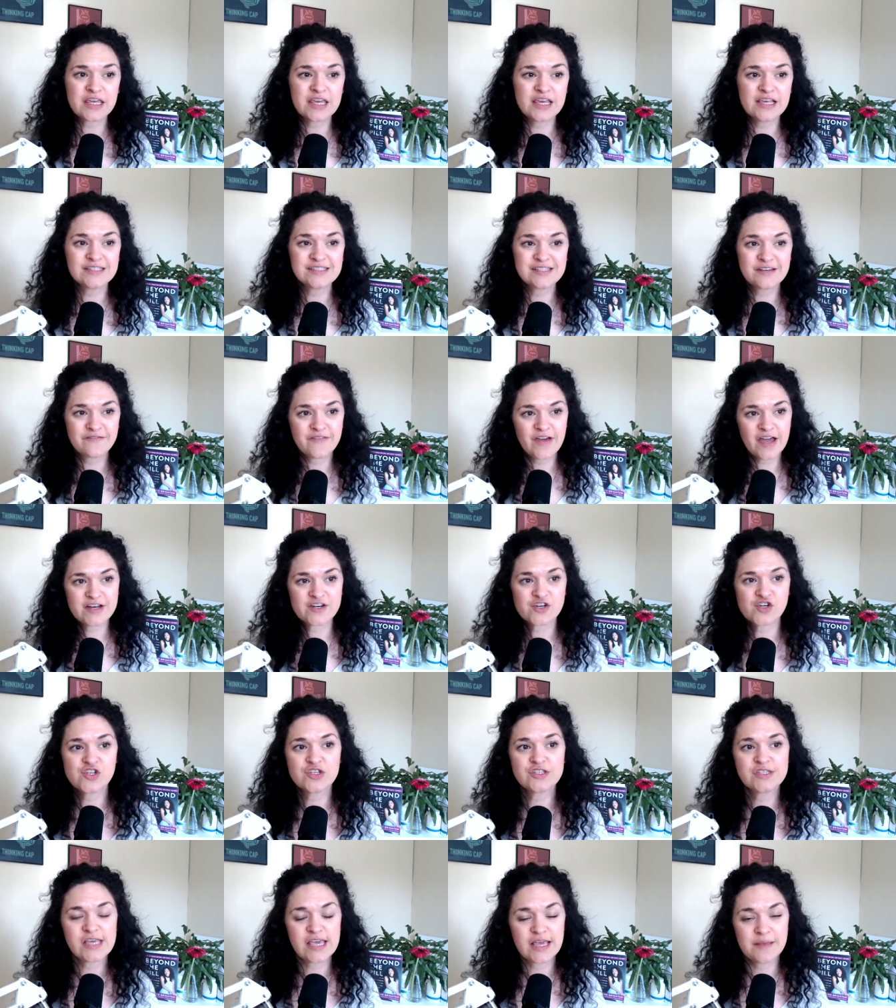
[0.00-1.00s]
yeast
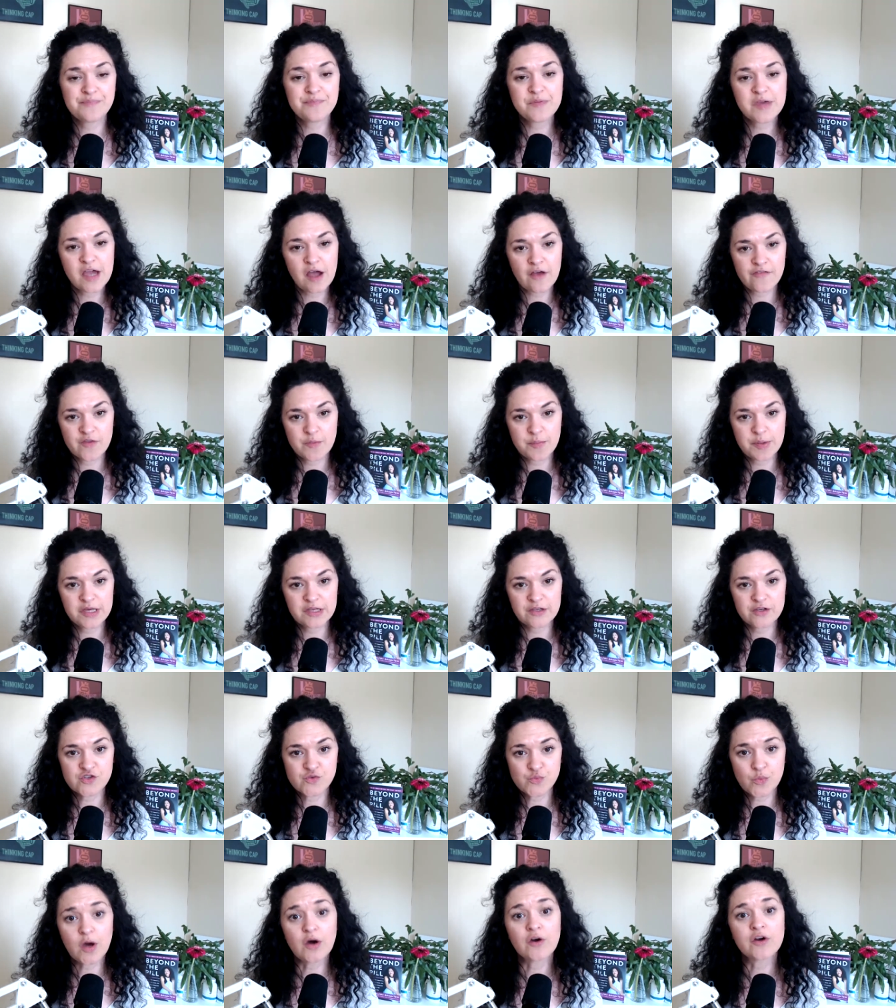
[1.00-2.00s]
infections in Beyond the Pill
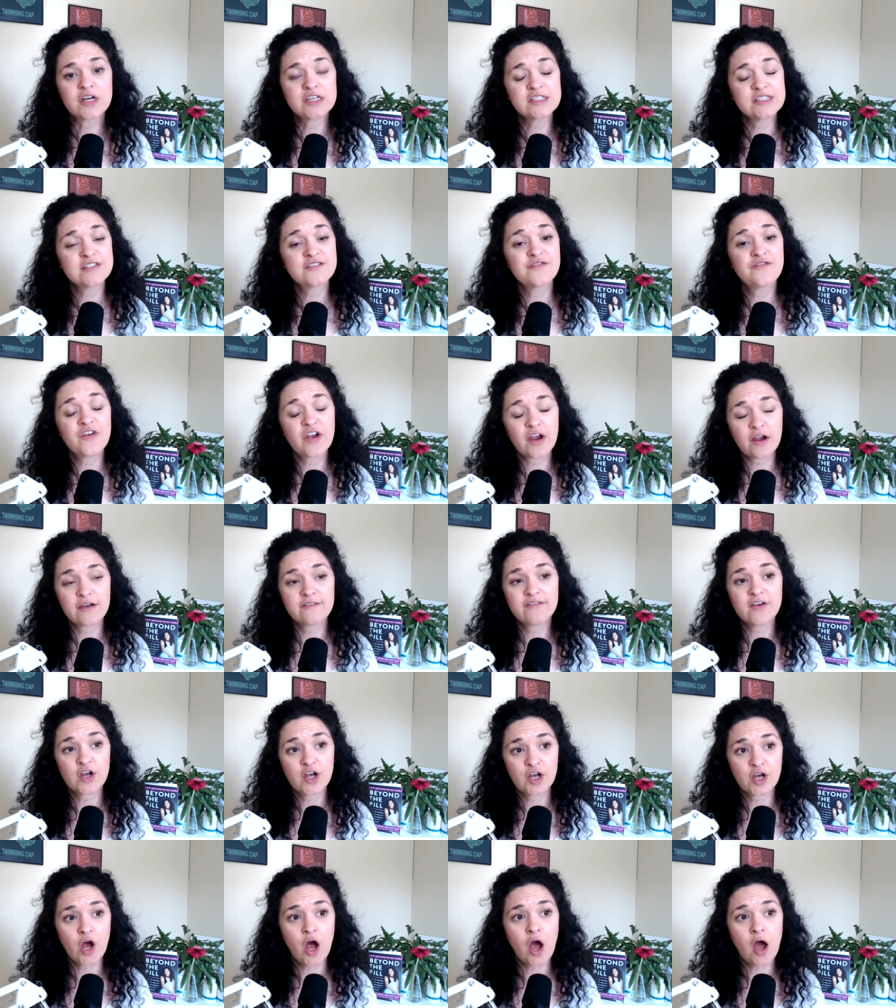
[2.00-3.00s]
as well, because it's very,
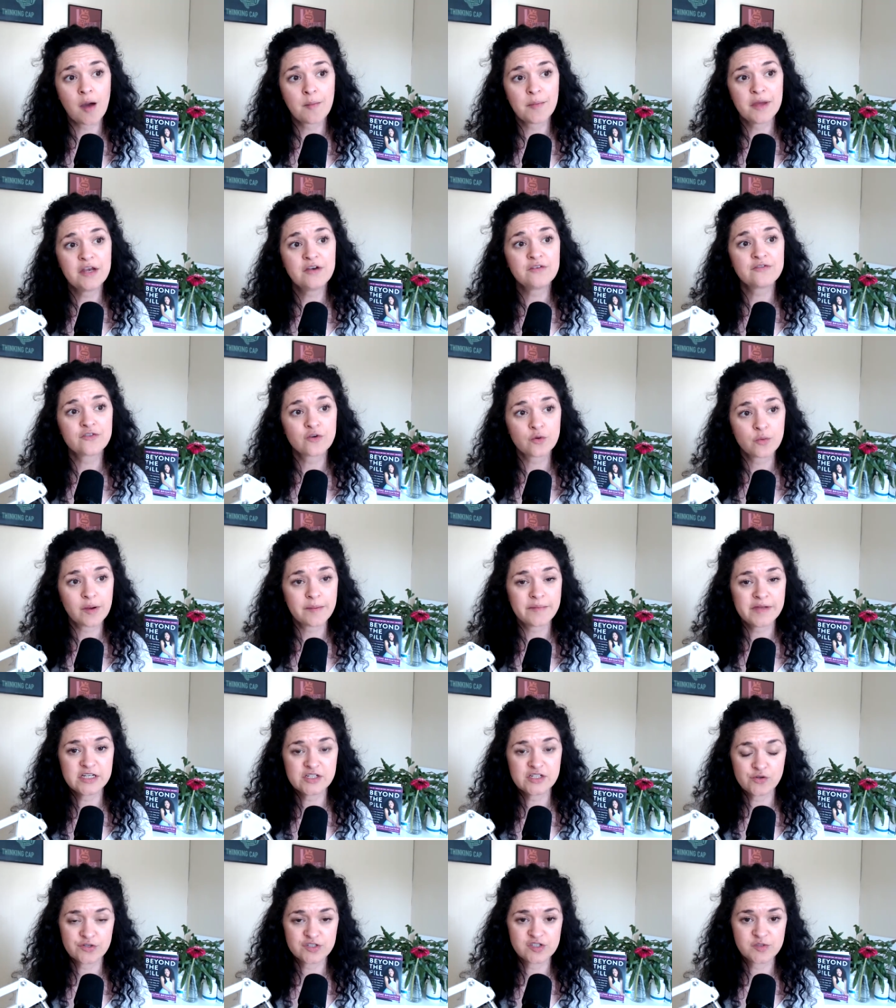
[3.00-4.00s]
very common for women
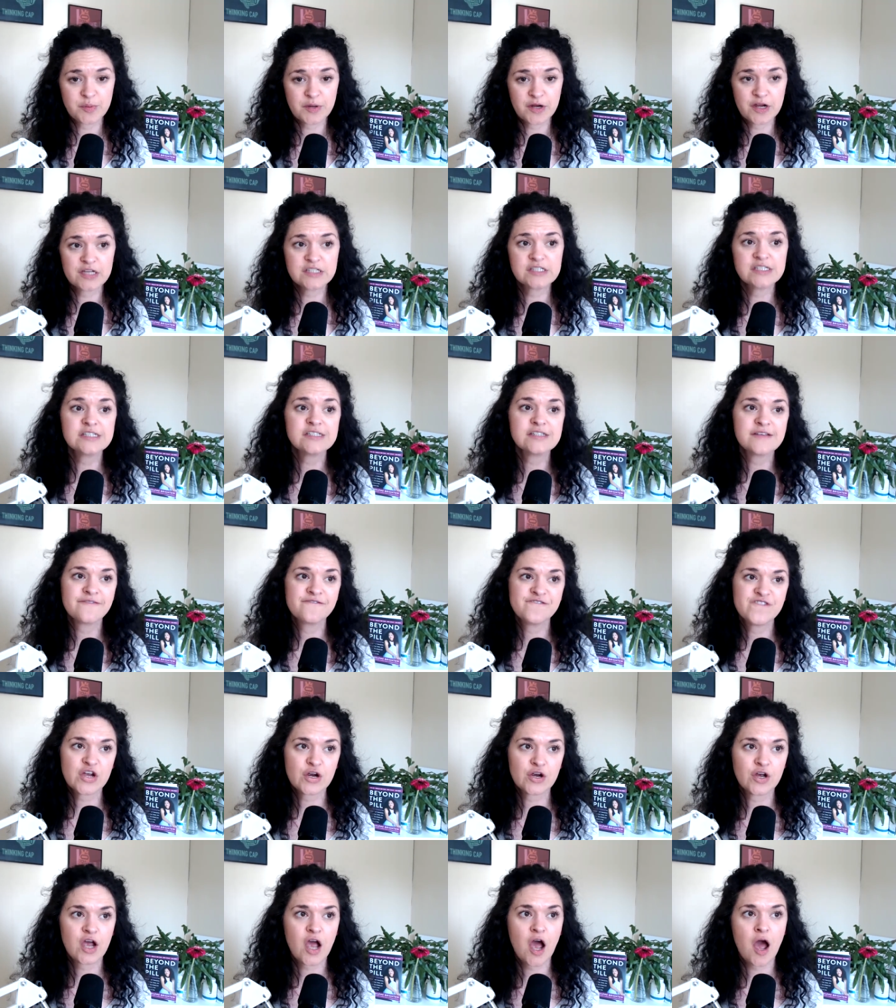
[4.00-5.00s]
to experience this, and
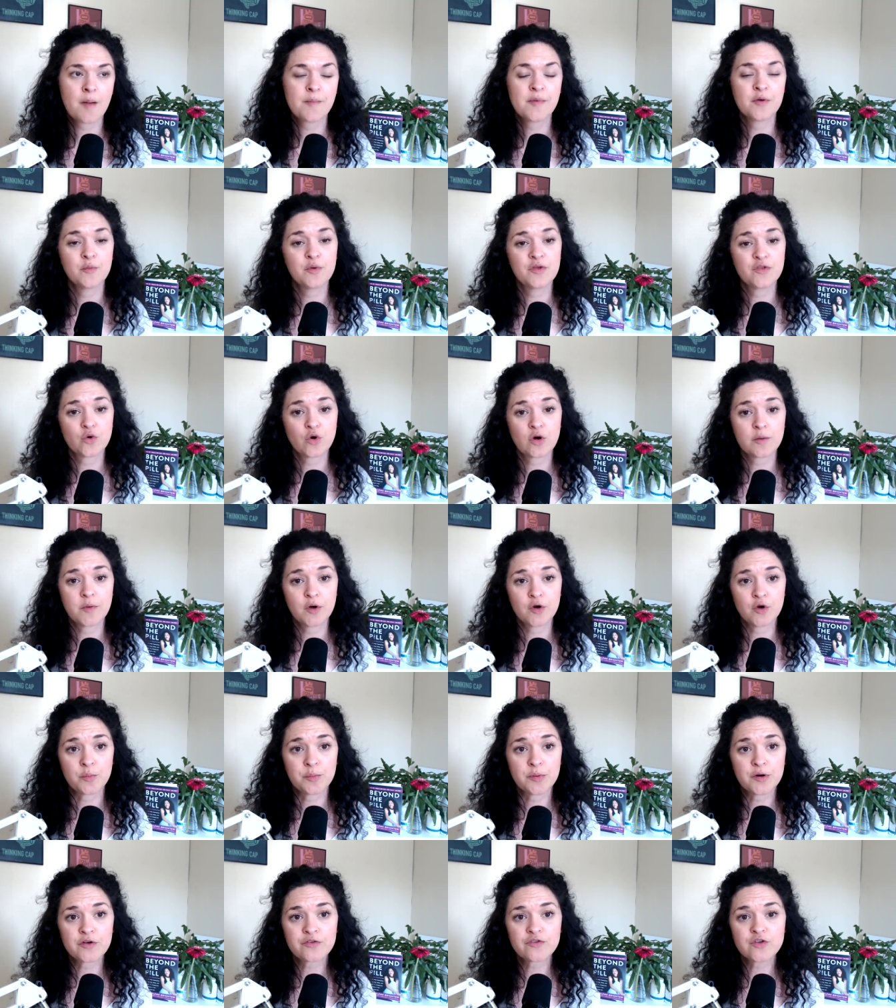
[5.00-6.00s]
very common with hormonal
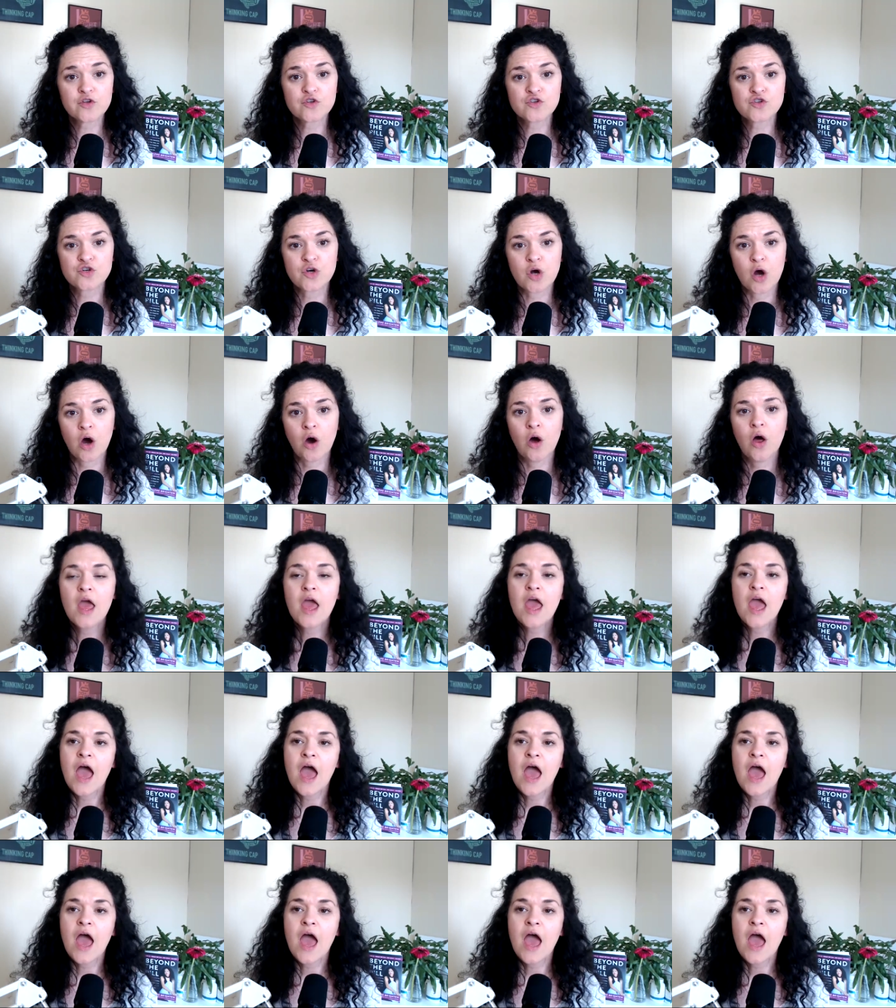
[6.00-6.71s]
birth control.